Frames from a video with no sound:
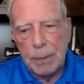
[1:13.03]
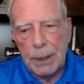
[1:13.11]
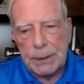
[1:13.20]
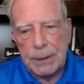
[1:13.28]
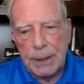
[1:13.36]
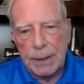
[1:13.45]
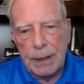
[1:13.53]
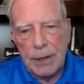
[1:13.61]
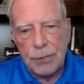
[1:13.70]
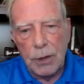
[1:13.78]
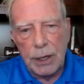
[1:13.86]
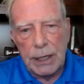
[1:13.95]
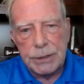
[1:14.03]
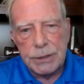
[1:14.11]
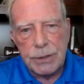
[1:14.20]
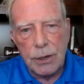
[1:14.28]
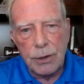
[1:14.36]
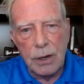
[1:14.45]
But I thought I'd
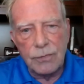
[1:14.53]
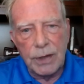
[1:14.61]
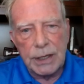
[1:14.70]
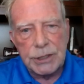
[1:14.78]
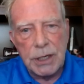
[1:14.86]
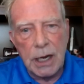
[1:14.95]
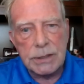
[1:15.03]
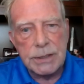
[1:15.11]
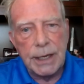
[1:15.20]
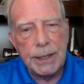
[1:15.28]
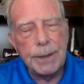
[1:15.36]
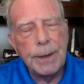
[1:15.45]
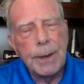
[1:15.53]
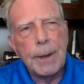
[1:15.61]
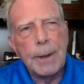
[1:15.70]
start off, like Jock said,